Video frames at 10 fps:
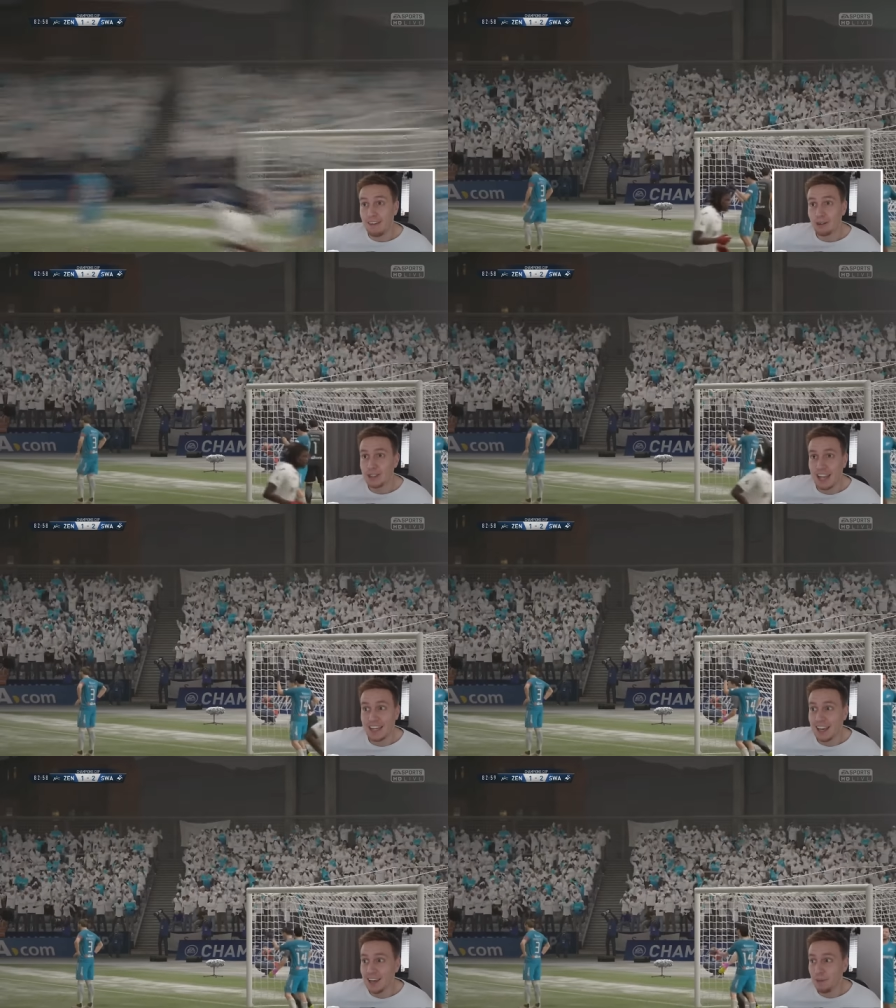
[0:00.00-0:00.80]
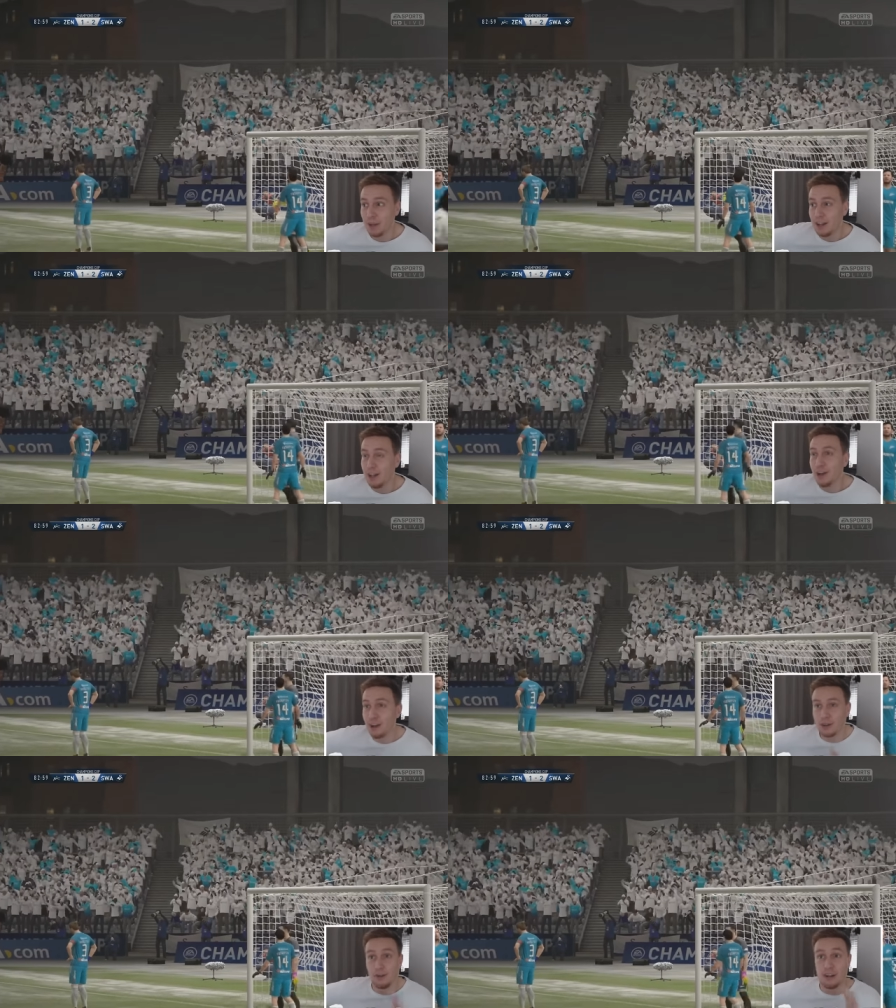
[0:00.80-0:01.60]
I'll take it. We
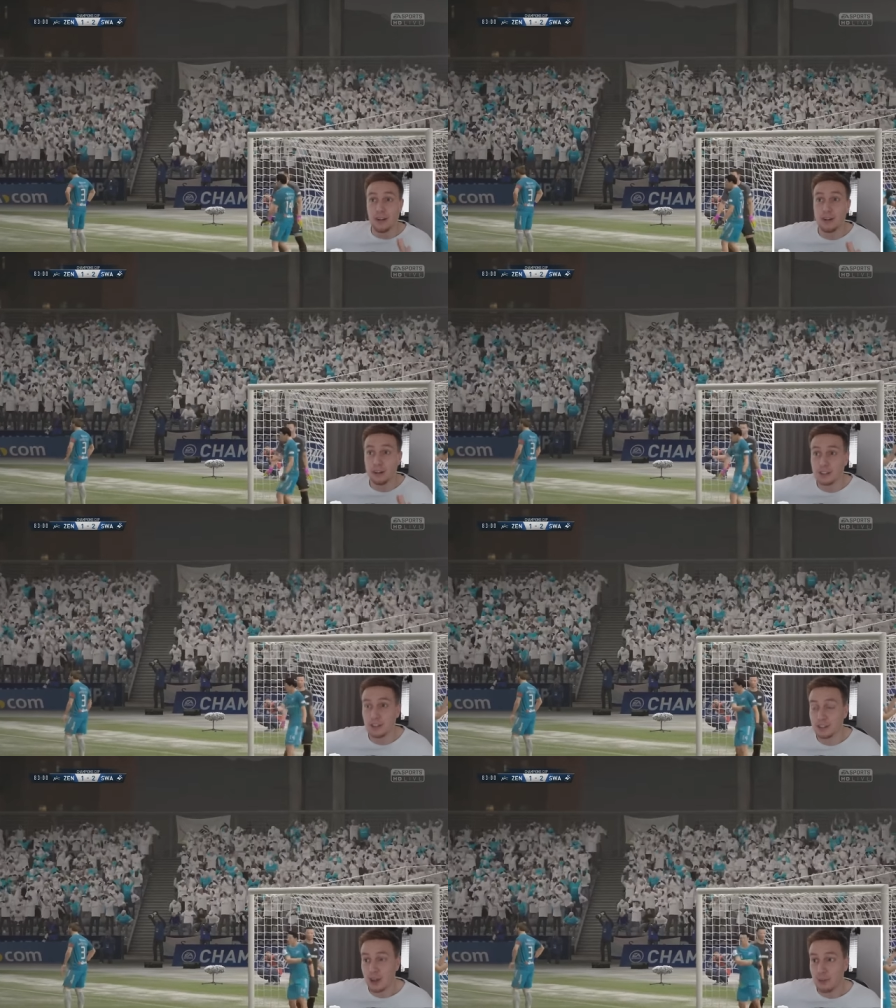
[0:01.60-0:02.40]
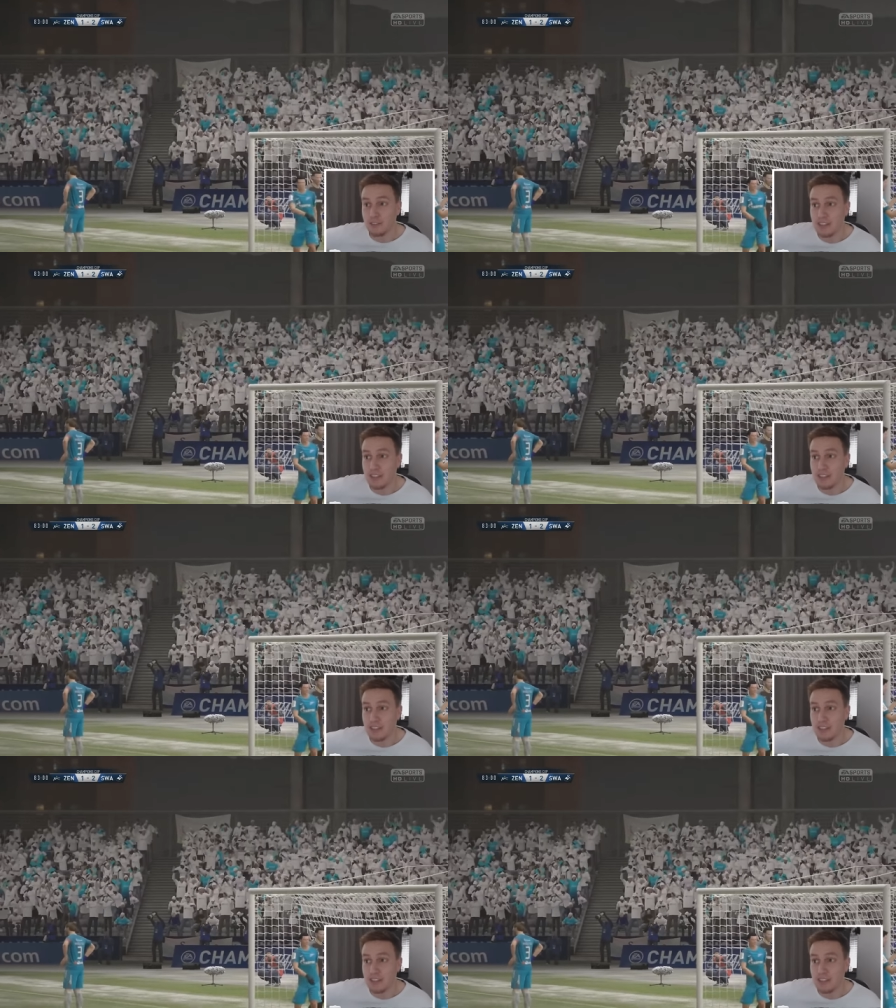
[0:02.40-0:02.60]
look, or it looks as though we've